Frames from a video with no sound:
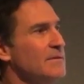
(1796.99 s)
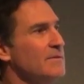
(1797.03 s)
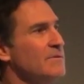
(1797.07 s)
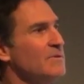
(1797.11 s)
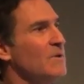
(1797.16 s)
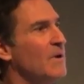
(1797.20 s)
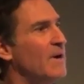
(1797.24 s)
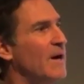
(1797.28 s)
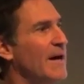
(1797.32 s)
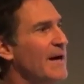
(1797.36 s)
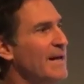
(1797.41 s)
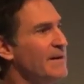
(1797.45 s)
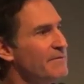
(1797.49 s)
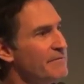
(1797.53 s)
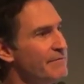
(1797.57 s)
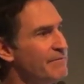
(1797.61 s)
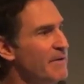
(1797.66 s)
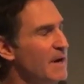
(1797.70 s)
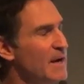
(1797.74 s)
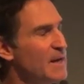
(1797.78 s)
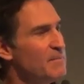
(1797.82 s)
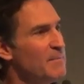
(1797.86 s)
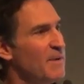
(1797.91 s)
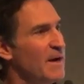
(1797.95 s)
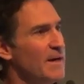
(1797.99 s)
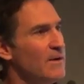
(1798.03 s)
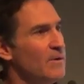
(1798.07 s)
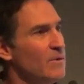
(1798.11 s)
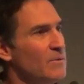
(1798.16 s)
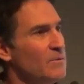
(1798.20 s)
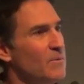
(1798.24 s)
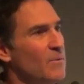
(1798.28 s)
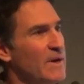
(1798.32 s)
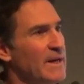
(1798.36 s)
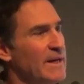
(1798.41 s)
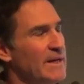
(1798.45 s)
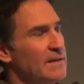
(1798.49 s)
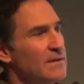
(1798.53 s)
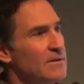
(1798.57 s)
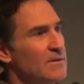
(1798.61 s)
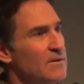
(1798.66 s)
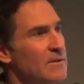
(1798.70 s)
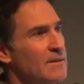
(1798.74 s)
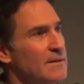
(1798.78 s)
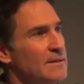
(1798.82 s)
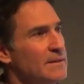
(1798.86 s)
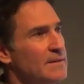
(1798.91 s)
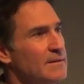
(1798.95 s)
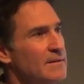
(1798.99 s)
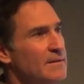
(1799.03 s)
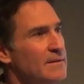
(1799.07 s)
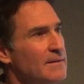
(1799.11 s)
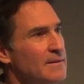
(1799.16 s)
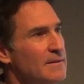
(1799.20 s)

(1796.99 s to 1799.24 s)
So I had to find my own way in art.